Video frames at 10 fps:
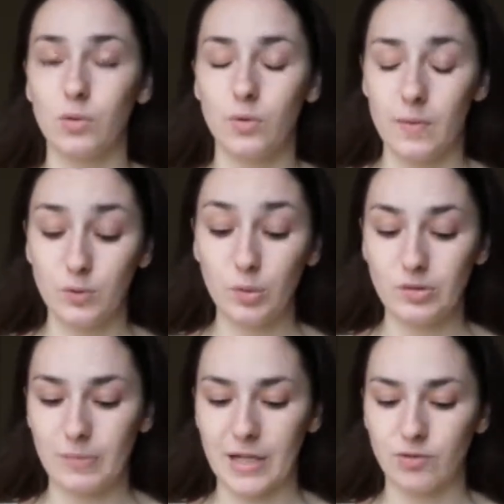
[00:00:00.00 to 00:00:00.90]
or
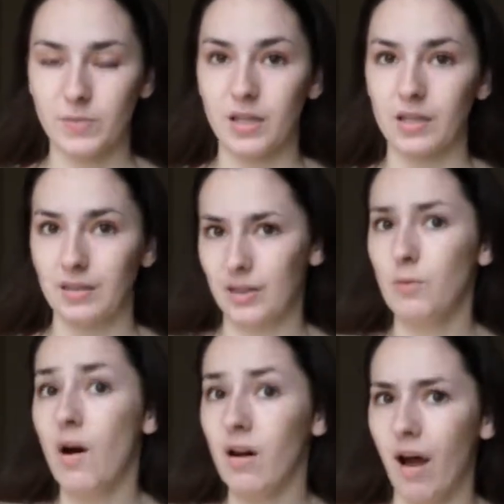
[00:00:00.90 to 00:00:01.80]
absorption spectrums,
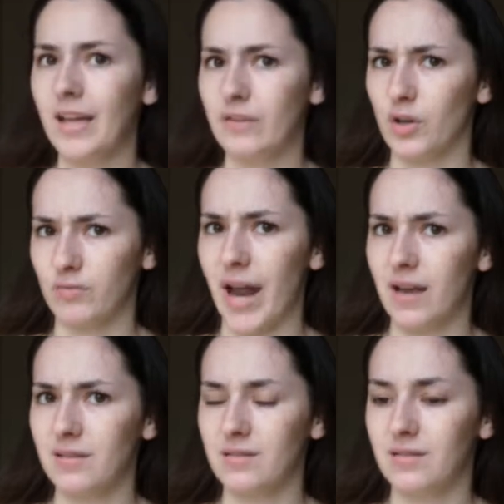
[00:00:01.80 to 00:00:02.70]
you are kind of
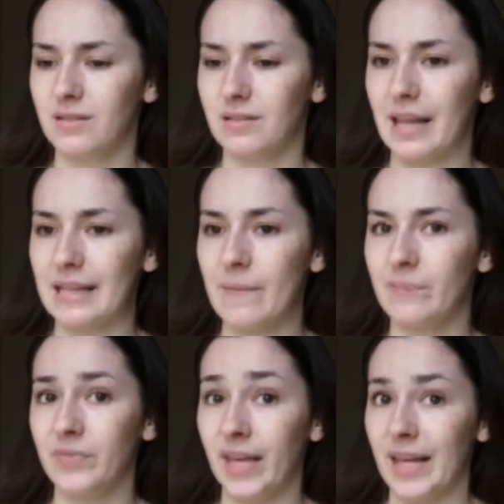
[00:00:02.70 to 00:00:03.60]
correct. Like,
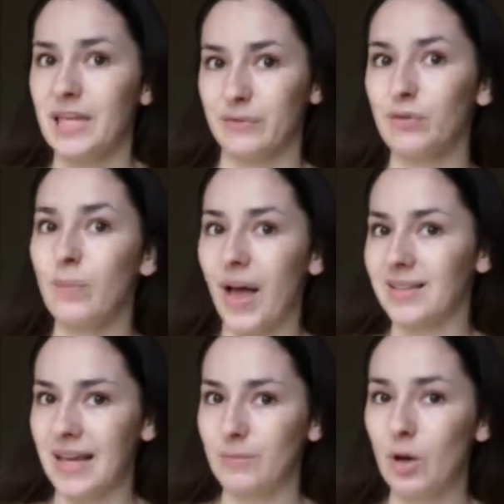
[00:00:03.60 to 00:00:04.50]
it is from
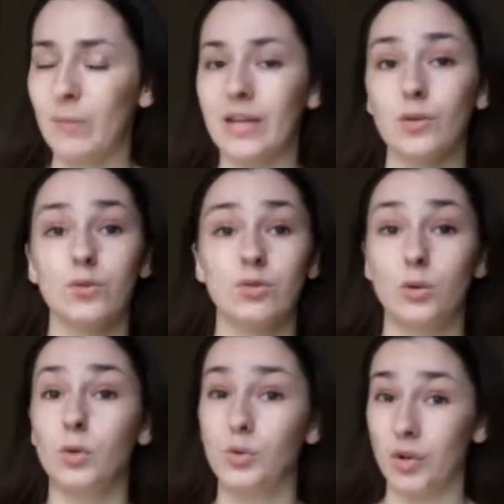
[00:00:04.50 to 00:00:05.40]
that same topic,
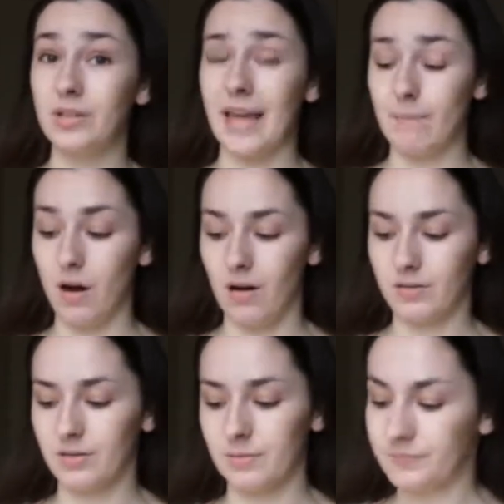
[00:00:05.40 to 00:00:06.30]
so you could get
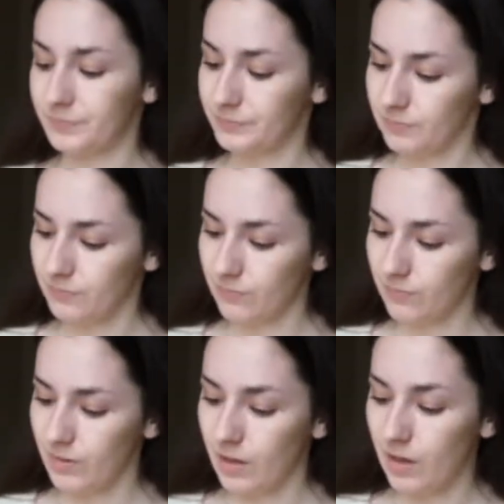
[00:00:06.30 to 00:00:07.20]
marks.
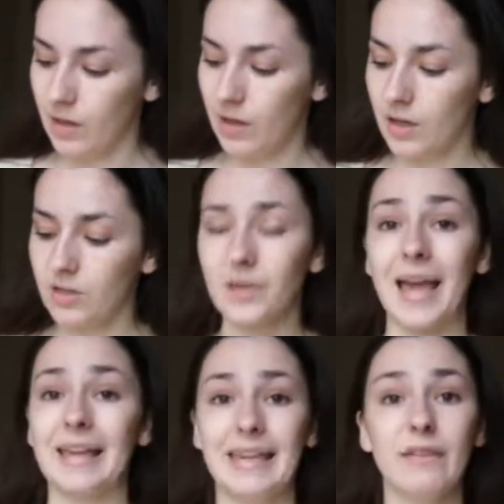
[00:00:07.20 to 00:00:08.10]
So,
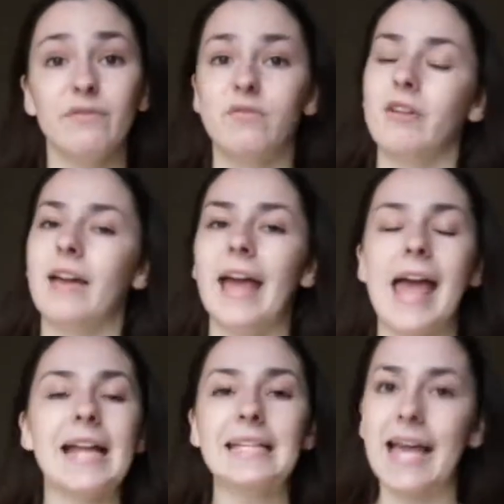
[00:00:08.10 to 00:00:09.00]
yeah, give
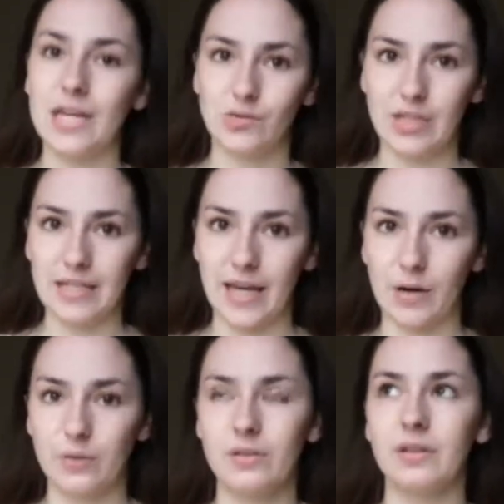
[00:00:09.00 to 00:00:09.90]
any extra
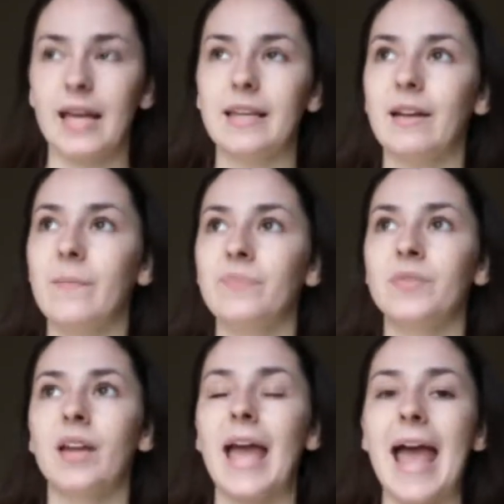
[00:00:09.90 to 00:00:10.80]
details. Like,
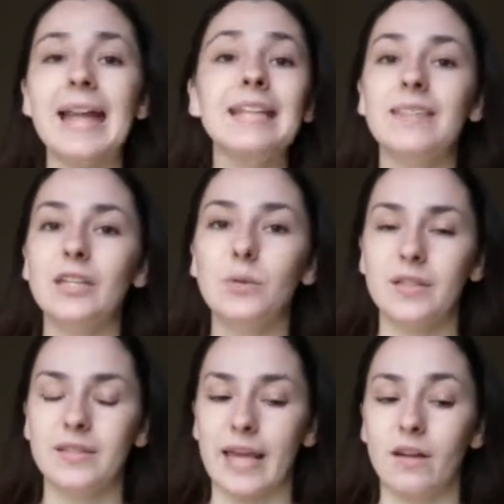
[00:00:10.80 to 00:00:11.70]
anything you
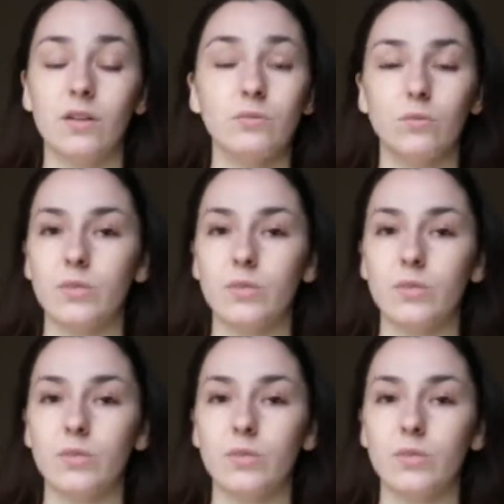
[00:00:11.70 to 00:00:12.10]
can say,